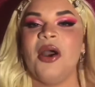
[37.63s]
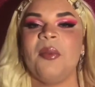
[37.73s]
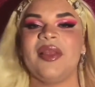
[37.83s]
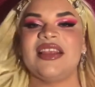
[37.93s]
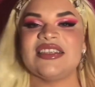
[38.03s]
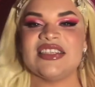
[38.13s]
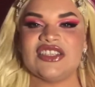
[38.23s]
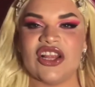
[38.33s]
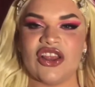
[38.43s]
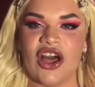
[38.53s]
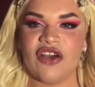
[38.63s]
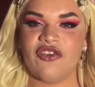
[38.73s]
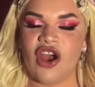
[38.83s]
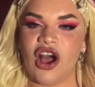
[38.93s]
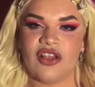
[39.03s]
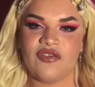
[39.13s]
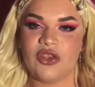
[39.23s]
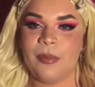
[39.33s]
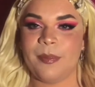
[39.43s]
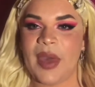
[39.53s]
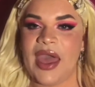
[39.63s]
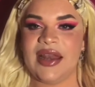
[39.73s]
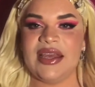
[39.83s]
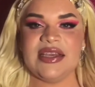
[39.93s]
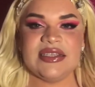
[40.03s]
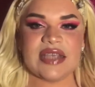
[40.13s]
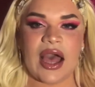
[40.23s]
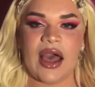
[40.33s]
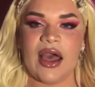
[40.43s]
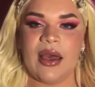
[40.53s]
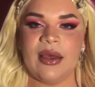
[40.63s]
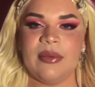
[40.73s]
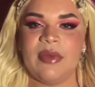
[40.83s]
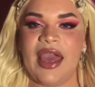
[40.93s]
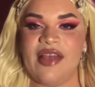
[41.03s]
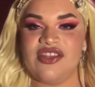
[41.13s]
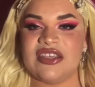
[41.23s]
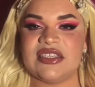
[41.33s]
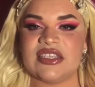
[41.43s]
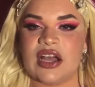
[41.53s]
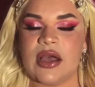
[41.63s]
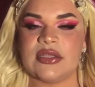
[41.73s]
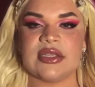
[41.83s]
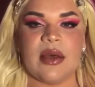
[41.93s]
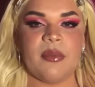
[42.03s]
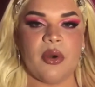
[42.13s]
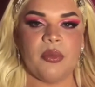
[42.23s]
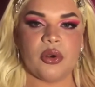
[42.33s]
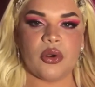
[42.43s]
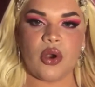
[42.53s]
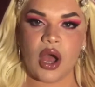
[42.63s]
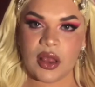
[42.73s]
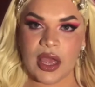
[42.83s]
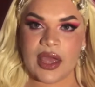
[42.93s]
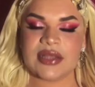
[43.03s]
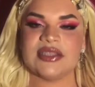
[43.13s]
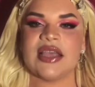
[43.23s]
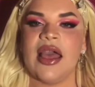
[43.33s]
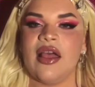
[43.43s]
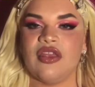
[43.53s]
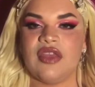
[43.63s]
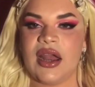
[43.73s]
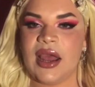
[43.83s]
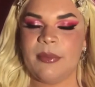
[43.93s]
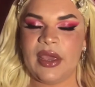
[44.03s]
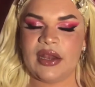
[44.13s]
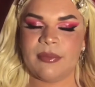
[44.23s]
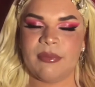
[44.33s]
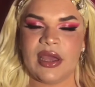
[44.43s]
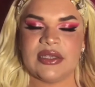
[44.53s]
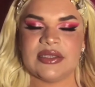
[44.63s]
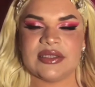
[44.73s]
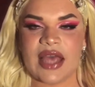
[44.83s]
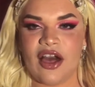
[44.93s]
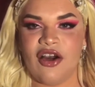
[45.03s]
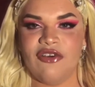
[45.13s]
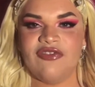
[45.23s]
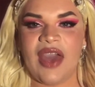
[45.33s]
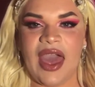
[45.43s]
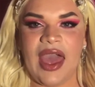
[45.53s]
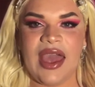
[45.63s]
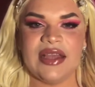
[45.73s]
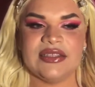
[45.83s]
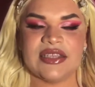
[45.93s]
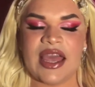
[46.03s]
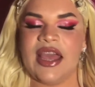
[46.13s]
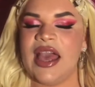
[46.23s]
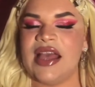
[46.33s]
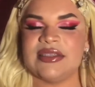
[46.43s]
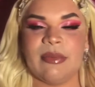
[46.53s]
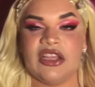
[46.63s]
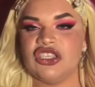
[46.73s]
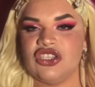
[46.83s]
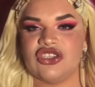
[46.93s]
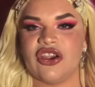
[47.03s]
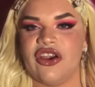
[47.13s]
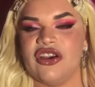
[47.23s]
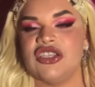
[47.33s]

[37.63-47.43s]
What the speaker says: But this is the look for all of you baddies. And this is a custom bralette that I made myself, and it has a matching skirt.